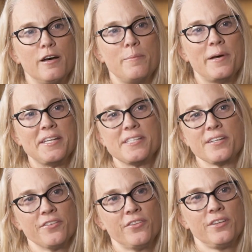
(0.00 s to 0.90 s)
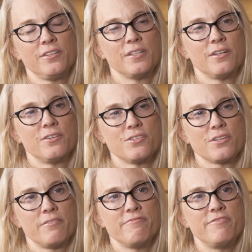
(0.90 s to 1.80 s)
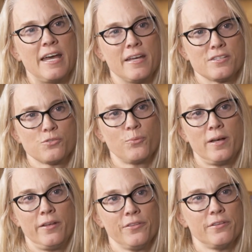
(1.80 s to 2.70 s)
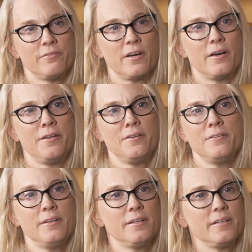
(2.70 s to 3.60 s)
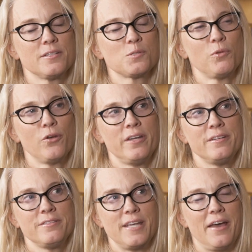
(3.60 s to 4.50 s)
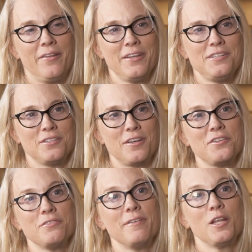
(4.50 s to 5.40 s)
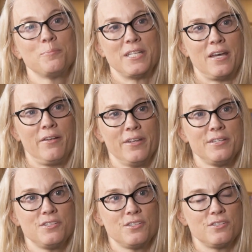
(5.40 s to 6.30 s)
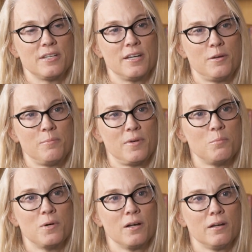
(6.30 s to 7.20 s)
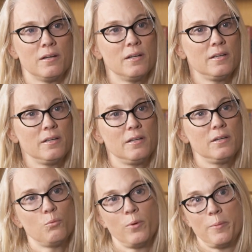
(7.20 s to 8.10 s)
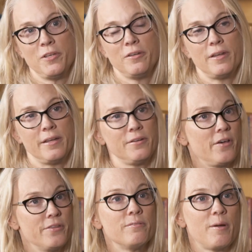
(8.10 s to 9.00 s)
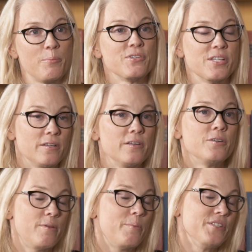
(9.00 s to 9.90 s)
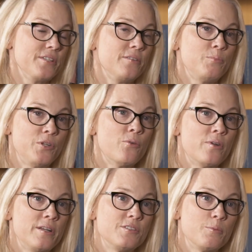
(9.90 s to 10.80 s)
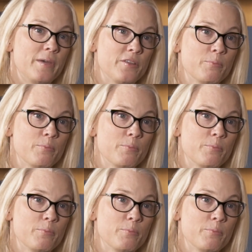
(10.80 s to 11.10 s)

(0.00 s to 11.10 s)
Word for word: Um, I still think there's a vast wealth of unexploited talent, undeveloped talent um, among women and other underrepresented minorities in